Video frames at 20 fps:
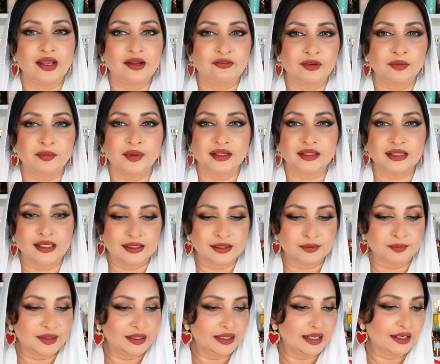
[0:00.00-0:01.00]
Everybody has
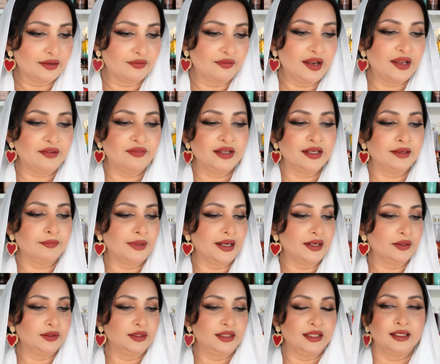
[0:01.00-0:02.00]
been raving
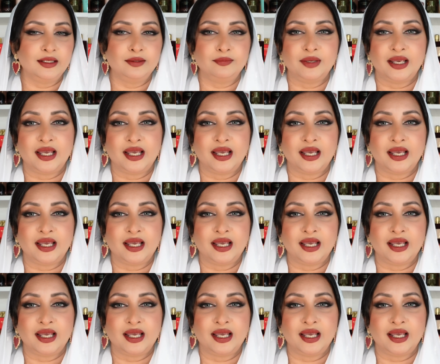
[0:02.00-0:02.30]
about them,